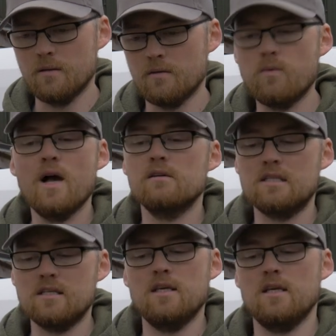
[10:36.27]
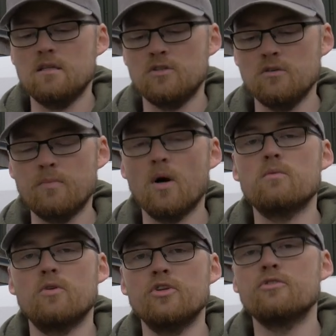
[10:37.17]
The way I see it is you buy
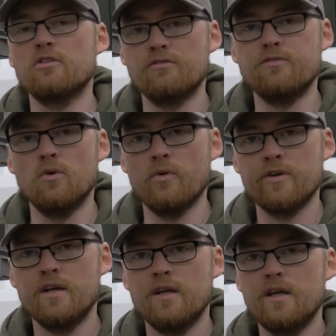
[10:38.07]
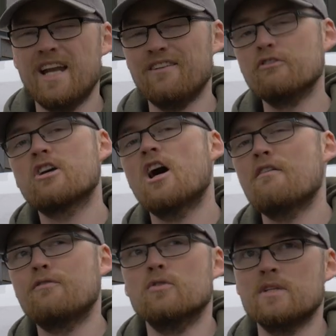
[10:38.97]
what you can afford, and if you can't
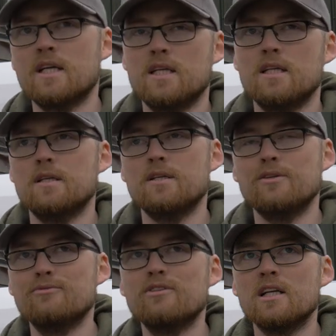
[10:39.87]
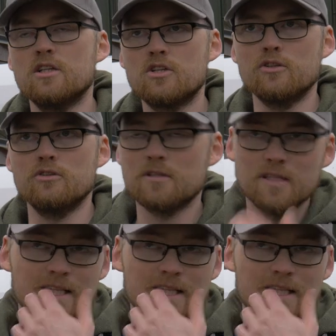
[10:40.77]
afford it, you really should